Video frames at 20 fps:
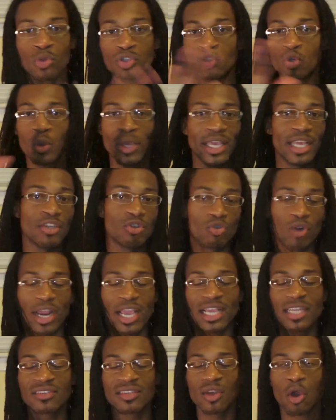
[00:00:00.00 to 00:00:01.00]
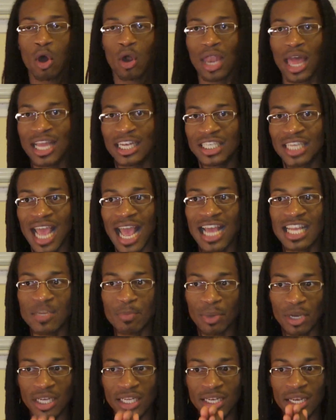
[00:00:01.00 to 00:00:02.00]
was doing his raids and all that jazz,
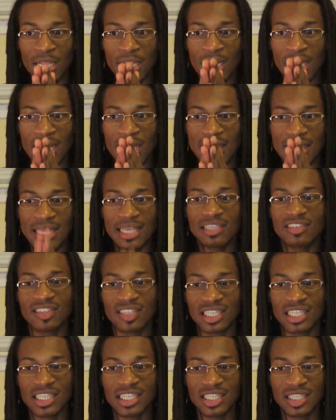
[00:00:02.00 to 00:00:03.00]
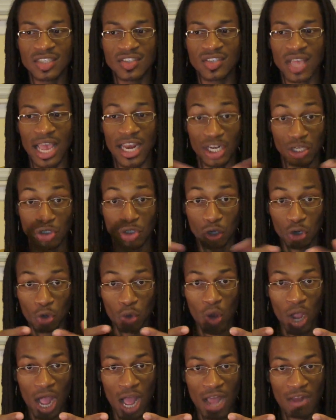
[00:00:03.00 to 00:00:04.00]
but this is an
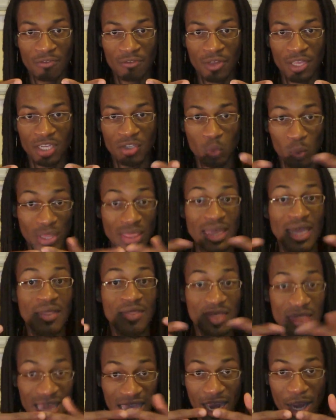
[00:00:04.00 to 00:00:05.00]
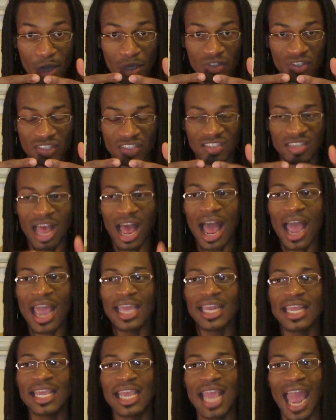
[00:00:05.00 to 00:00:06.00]
internal conflict within their
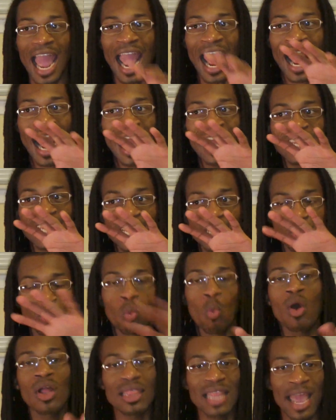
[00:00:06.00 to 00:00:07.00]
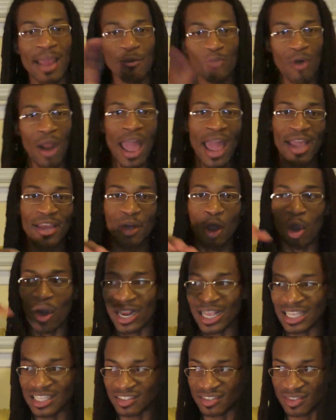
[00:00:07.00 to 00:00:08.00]
society, and it's one that
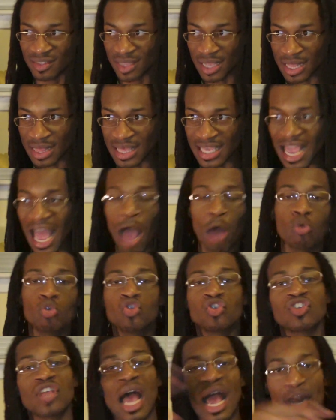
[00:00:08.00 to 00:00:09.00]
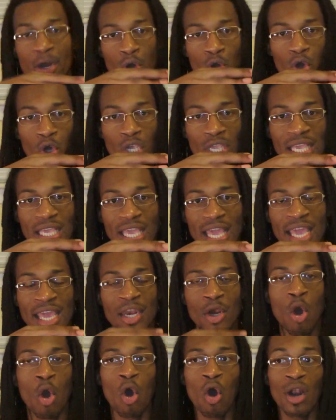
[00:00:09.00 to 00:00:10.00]
Ragnar is the outsider looking
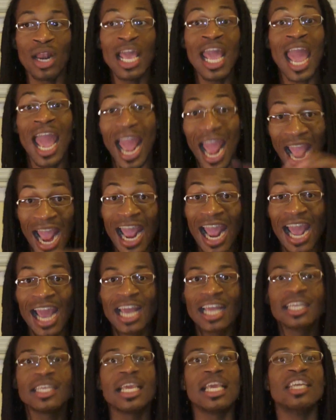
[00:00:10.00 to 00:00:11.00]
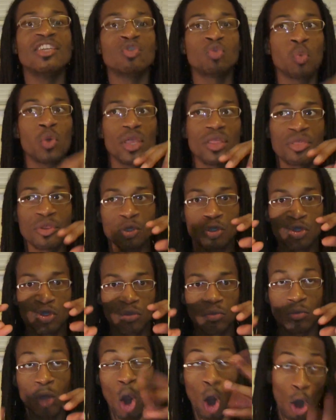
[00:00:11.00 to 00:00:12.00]
in on, and it's with
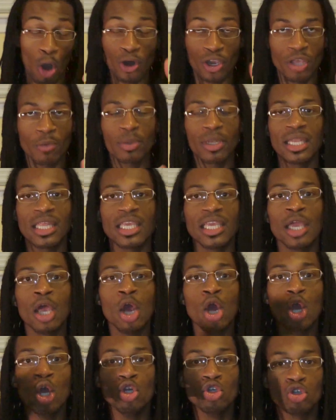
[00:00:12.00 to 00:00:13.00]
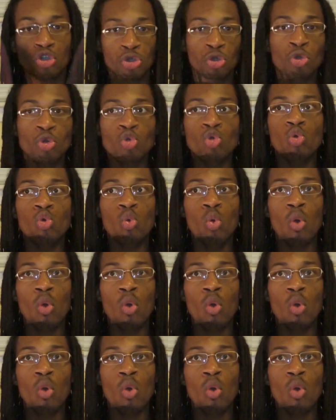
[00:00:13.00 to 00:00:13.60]
arguably two